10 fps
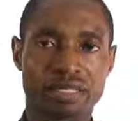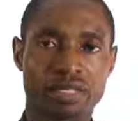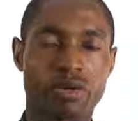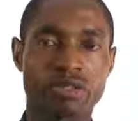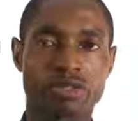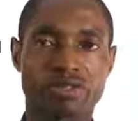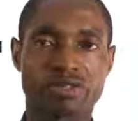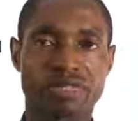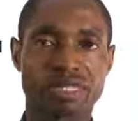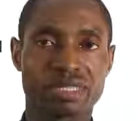in the course
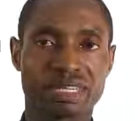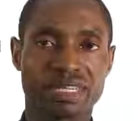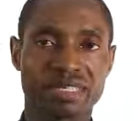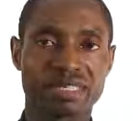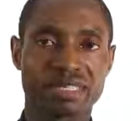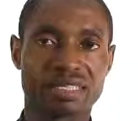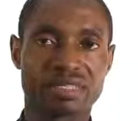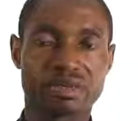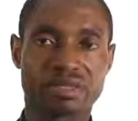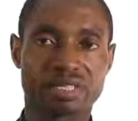of carrying out
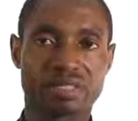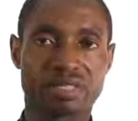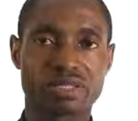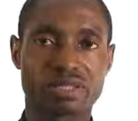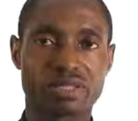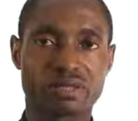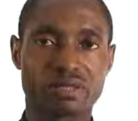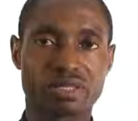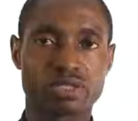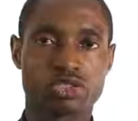electrical
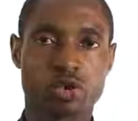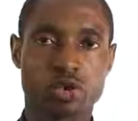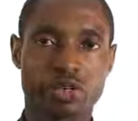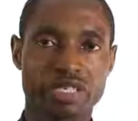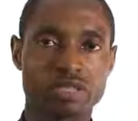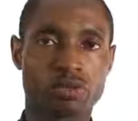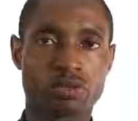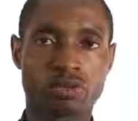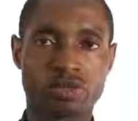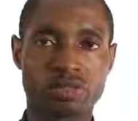installation, someone else
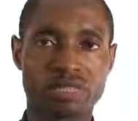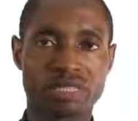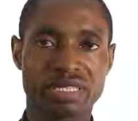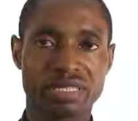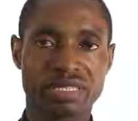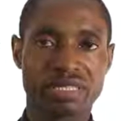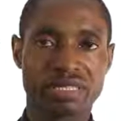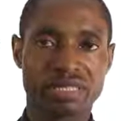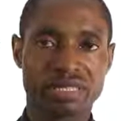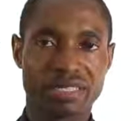will not
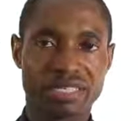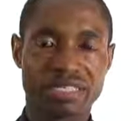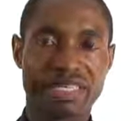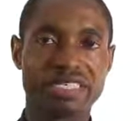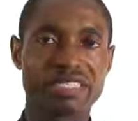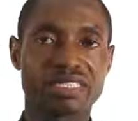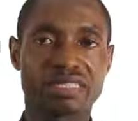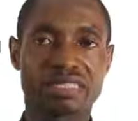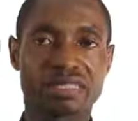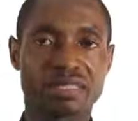engage
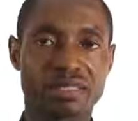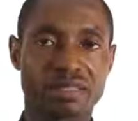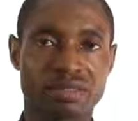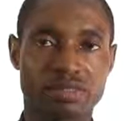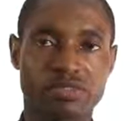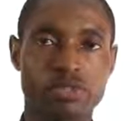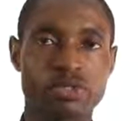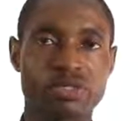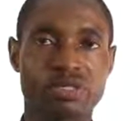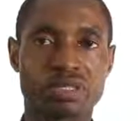the
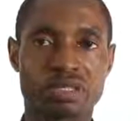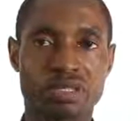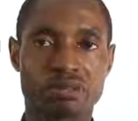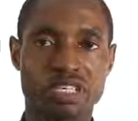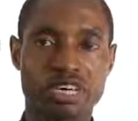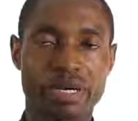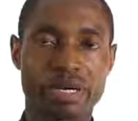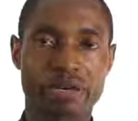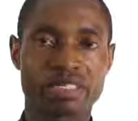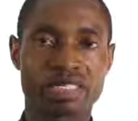fuse,
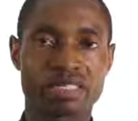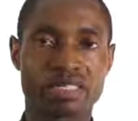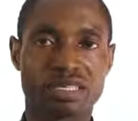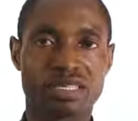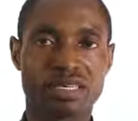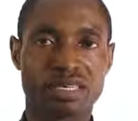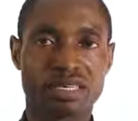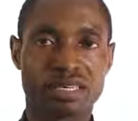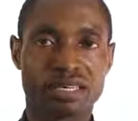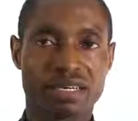thereby causing
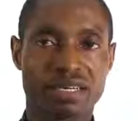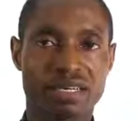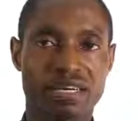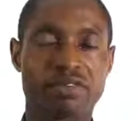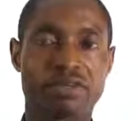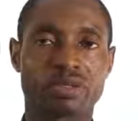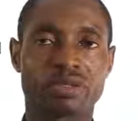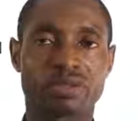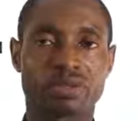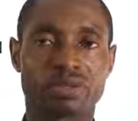
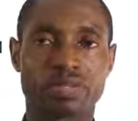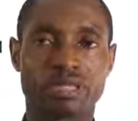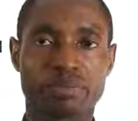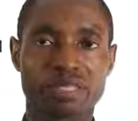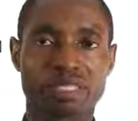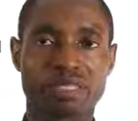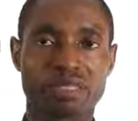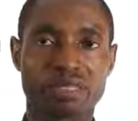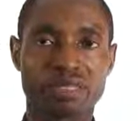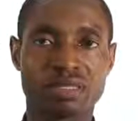havoc to the
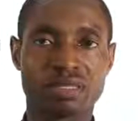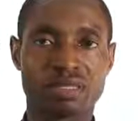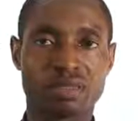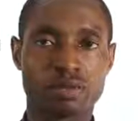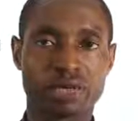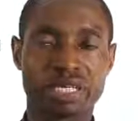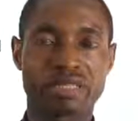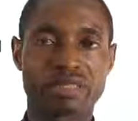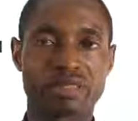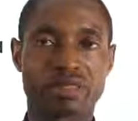person
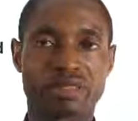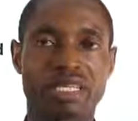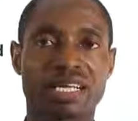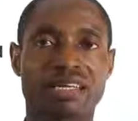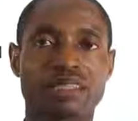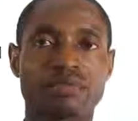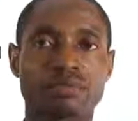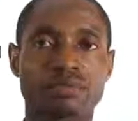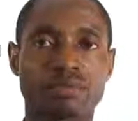working on the line.